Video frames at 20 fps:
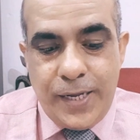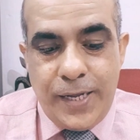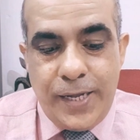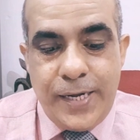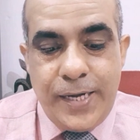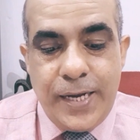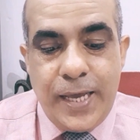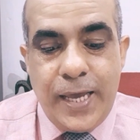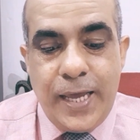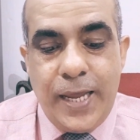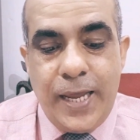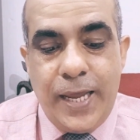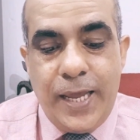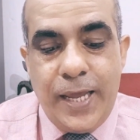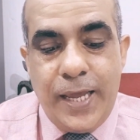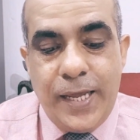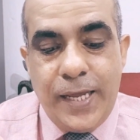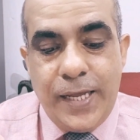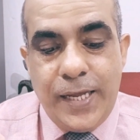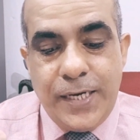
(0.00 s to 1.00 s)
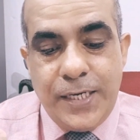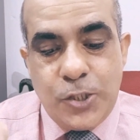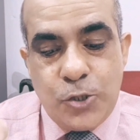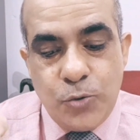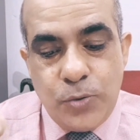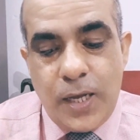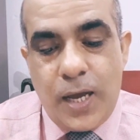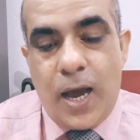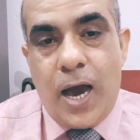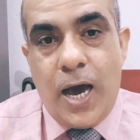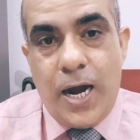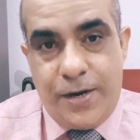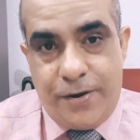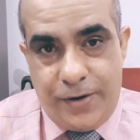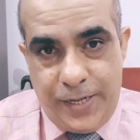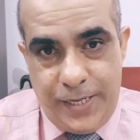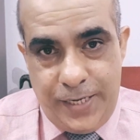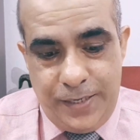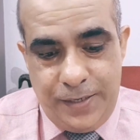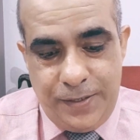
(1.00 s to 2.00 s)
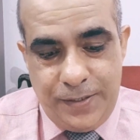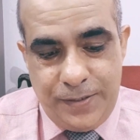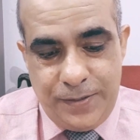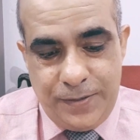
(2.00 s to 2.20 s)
in into the artery